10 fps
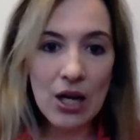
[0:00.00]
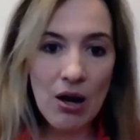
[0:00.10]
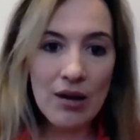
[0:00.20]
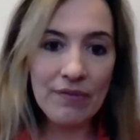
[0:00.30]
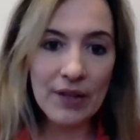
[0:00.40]

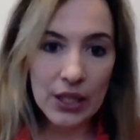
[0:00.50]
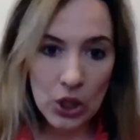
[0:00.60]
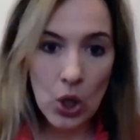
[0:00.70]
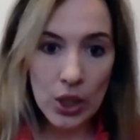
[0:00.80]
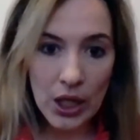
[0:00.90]

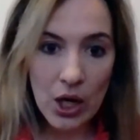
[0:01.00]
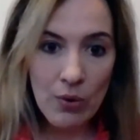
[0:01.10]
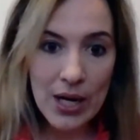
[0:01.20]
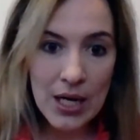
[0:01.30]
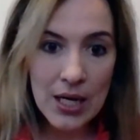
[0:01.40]
conflict
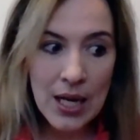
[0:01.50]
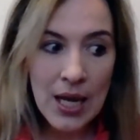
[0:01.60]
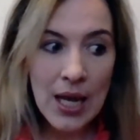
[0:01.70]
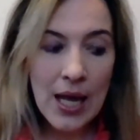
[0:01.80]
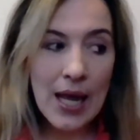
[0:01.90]
ongoing
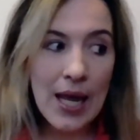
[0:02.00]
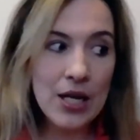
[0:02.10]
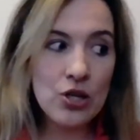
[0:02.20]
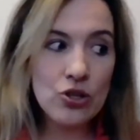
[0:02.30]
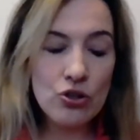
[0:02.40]

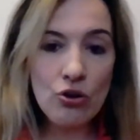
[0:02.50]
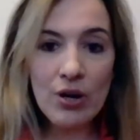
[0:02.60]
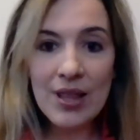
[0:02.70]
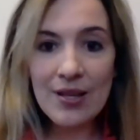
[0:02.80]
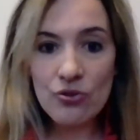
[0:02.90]
and
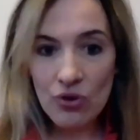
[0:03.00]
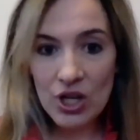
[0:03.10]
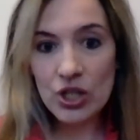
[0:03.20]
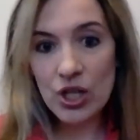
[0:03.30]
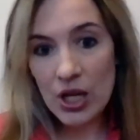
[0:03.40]
ensuring that
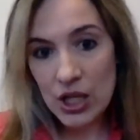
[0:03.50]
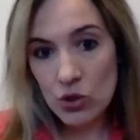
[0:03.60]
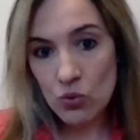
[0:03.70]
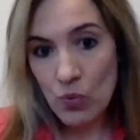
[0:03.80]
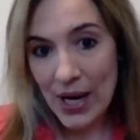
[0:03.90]
Russia
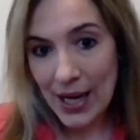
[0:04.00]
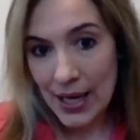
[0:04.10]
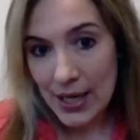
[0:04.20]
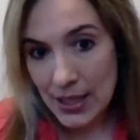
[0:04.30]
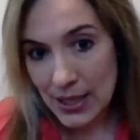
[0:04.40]
is
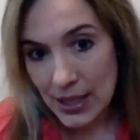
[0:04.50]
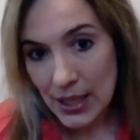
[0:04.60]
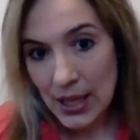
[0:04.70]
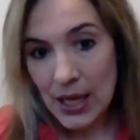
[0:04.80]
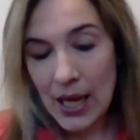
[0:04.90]
weakened,
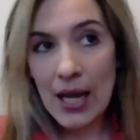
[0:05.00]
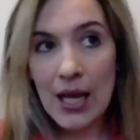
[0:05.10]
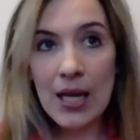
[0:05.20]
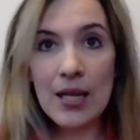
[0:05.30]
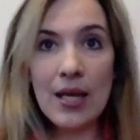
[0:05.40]

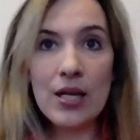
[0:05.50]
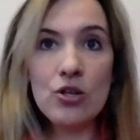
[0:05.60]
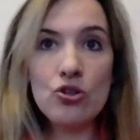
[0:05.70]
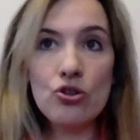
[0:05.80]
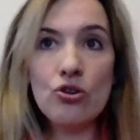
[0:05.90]
and that
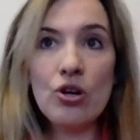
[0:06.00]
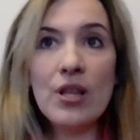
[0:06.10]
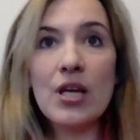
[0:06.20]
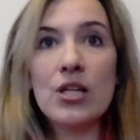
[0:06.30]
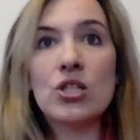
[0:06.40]
ensure
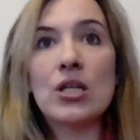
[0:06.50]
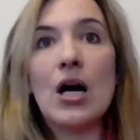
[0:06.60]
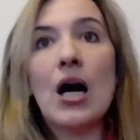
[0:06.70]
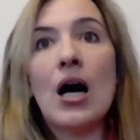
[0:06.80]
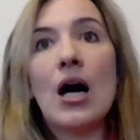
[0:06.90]
that
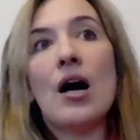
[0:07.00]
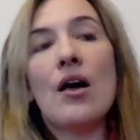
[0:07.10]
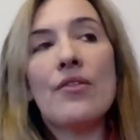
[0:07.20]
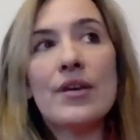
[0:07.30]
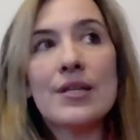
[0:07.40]

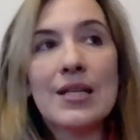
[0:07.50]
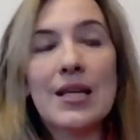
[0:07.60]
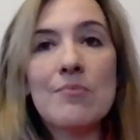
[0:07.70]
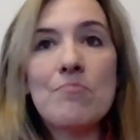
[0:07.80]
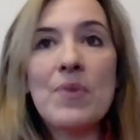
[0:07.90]
this
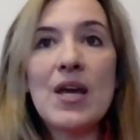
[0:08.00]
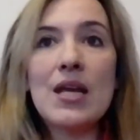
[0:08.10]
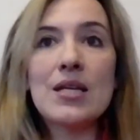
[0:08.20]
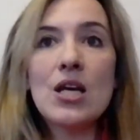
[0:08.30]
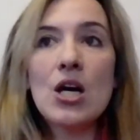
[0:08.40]

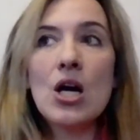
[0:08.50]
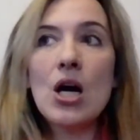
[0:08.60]
campaign